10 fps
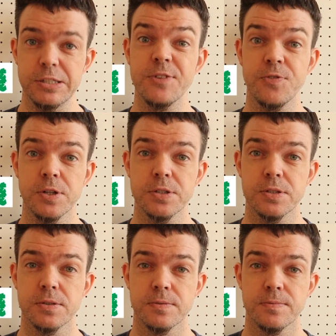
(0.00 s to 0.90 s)
different.
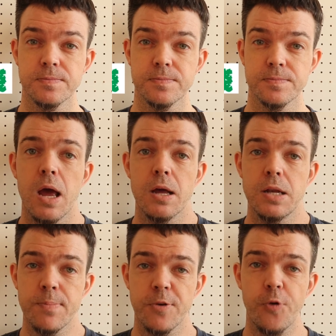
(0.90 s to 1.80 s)

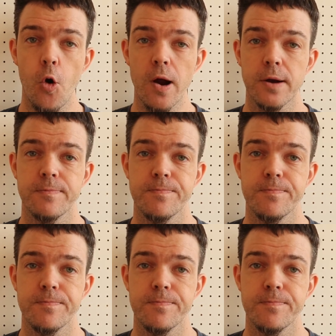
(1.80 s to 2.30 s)
Number 4,